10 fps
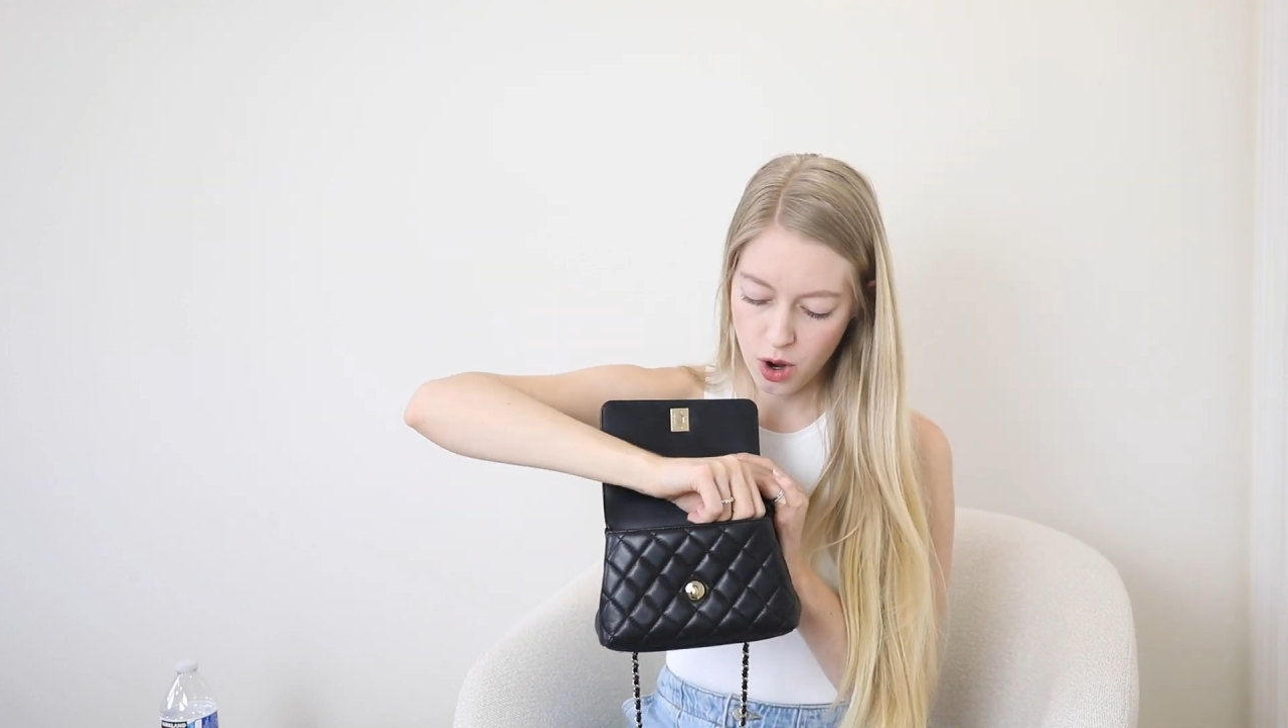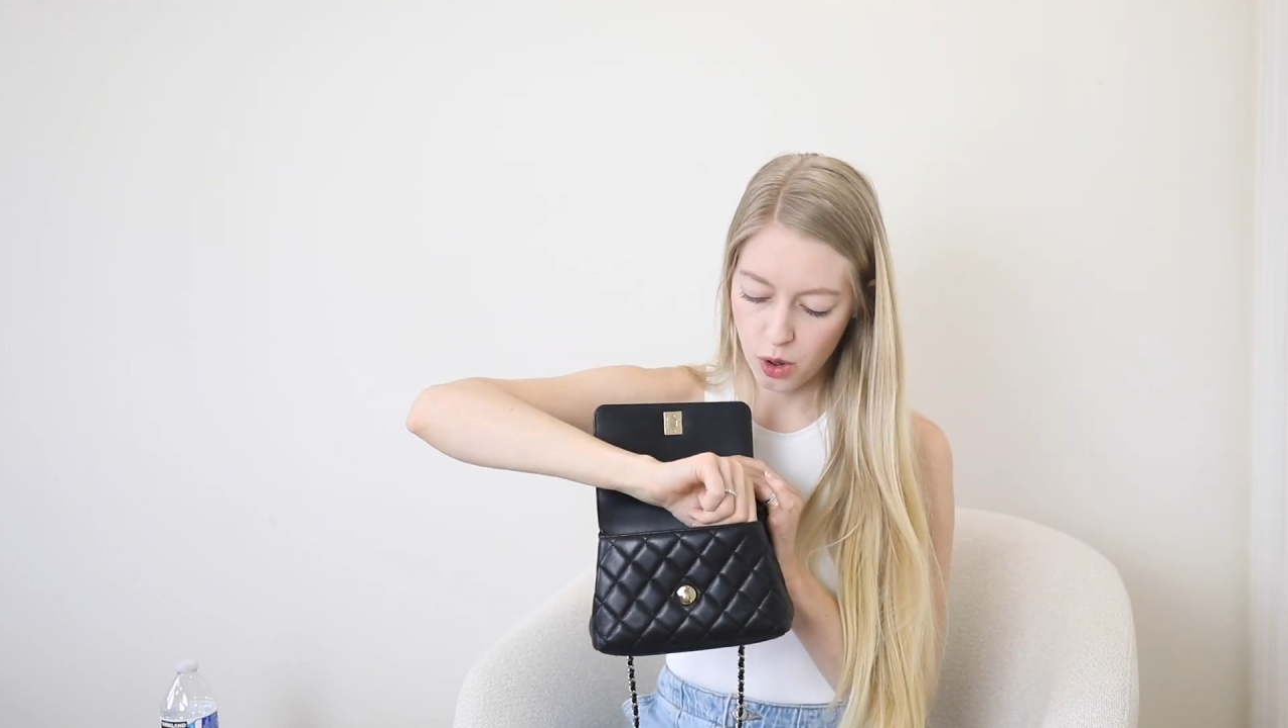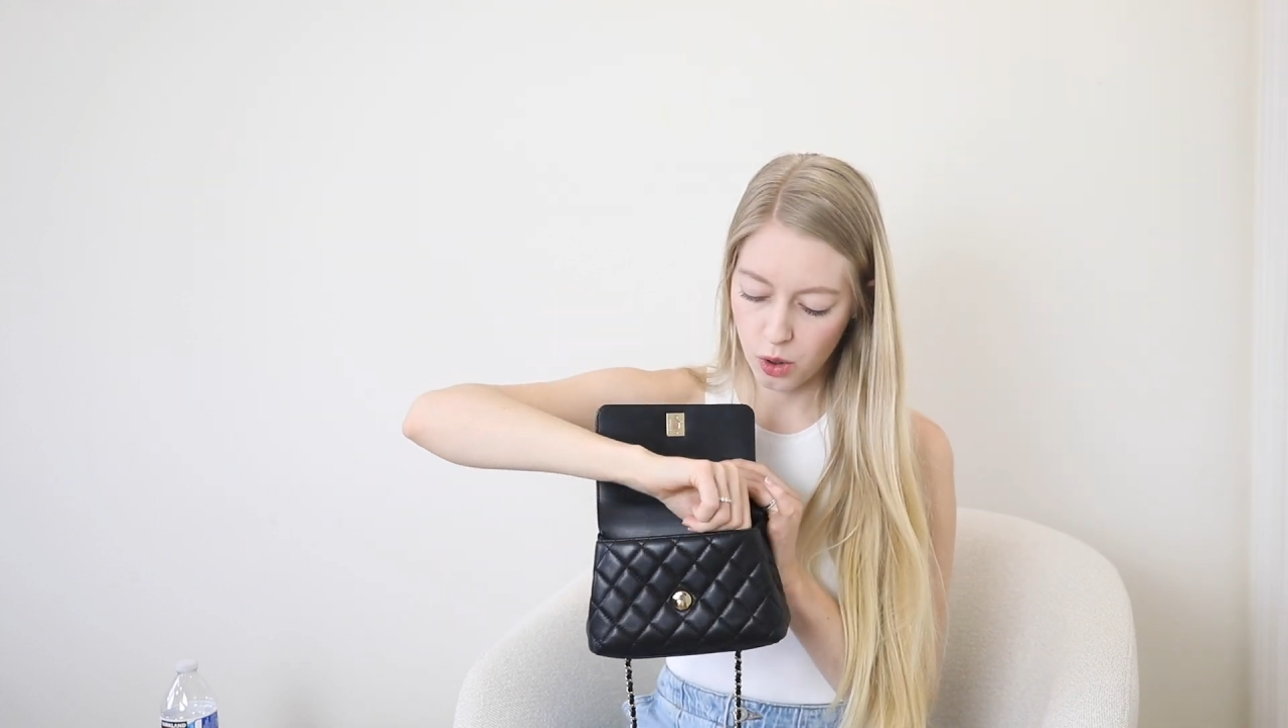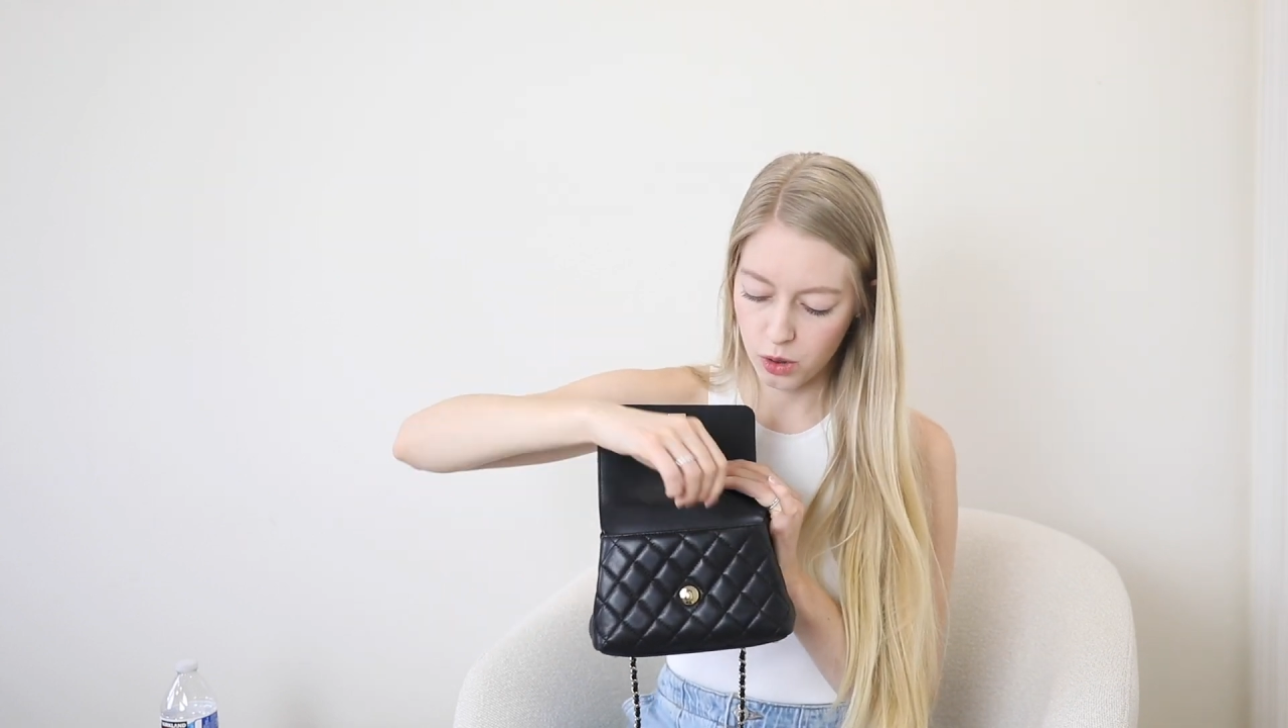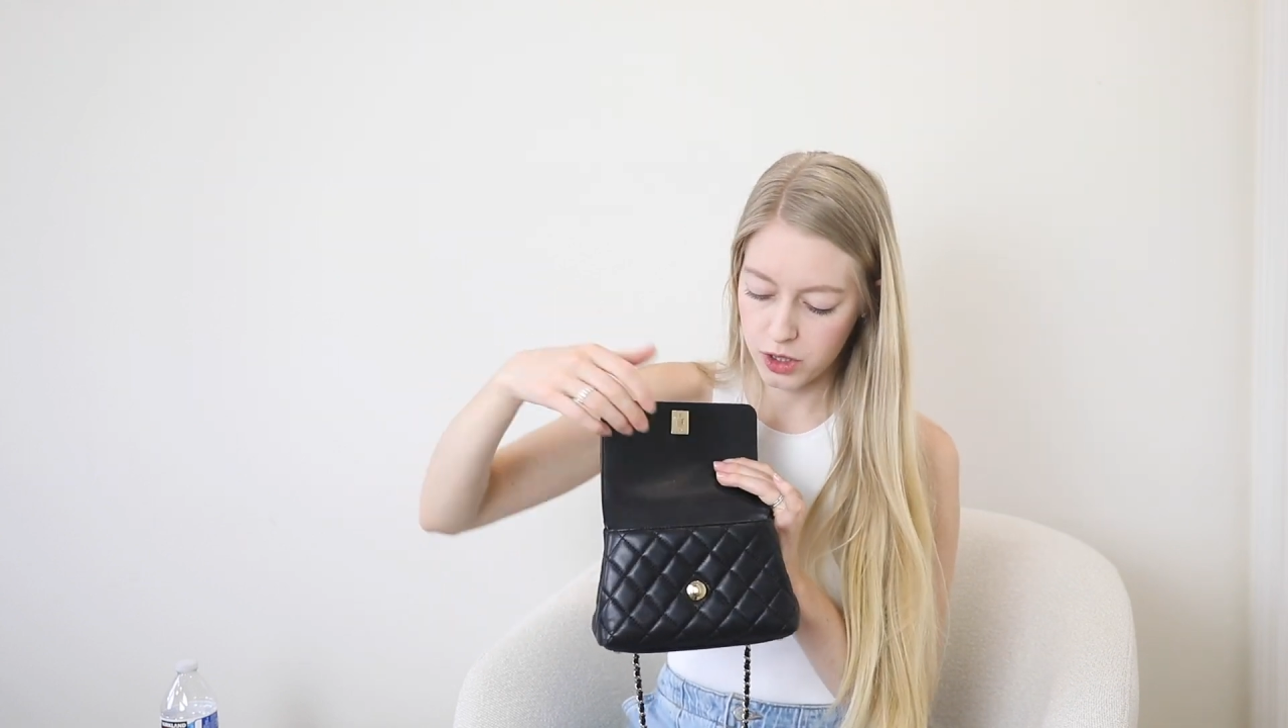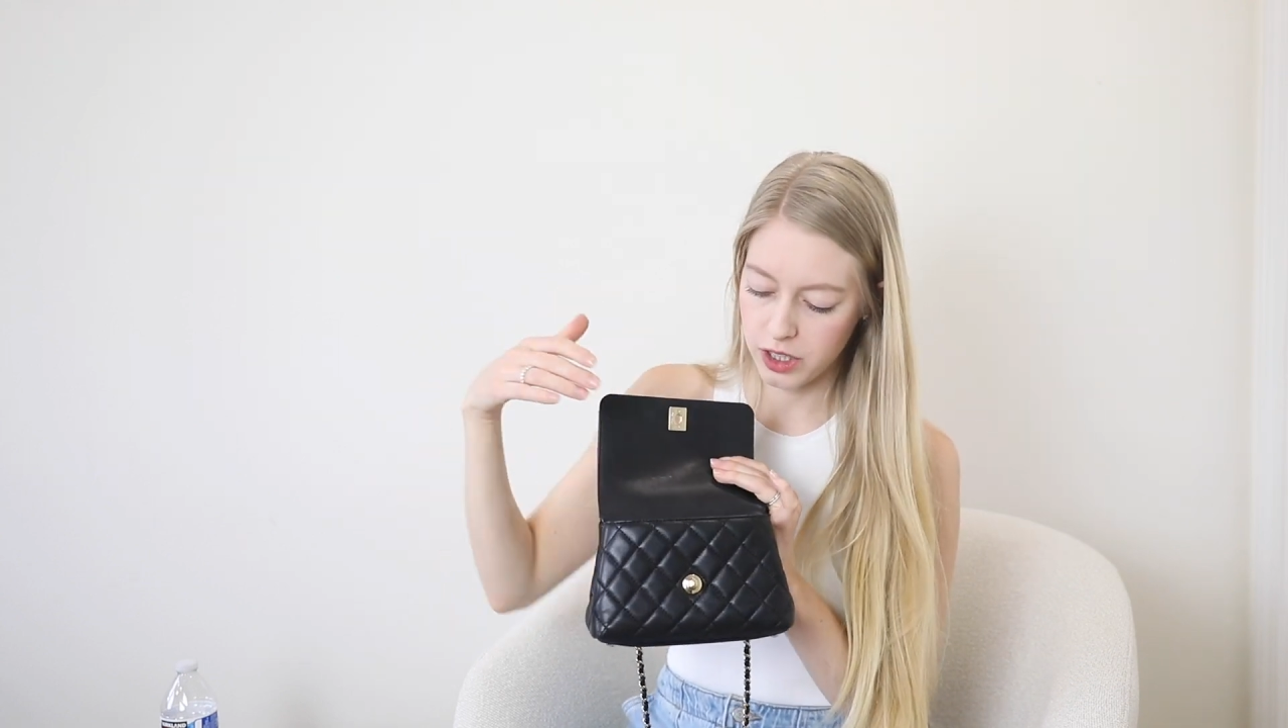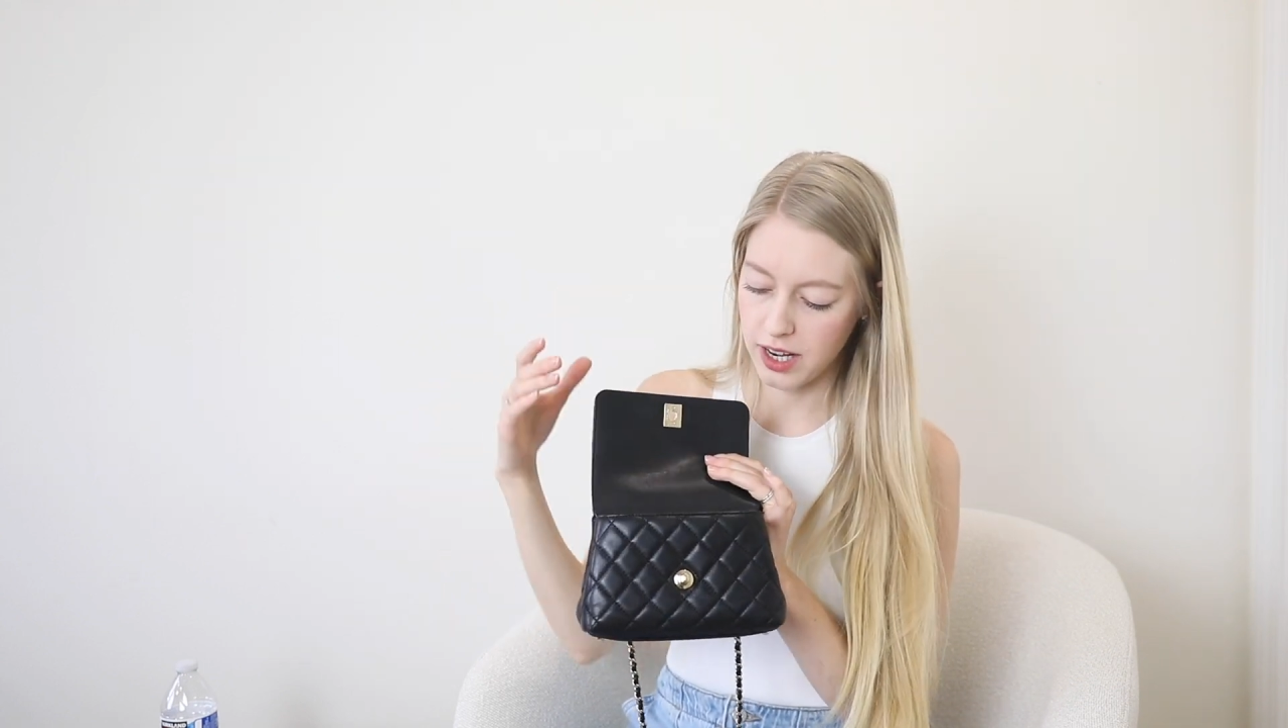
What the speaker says: holder,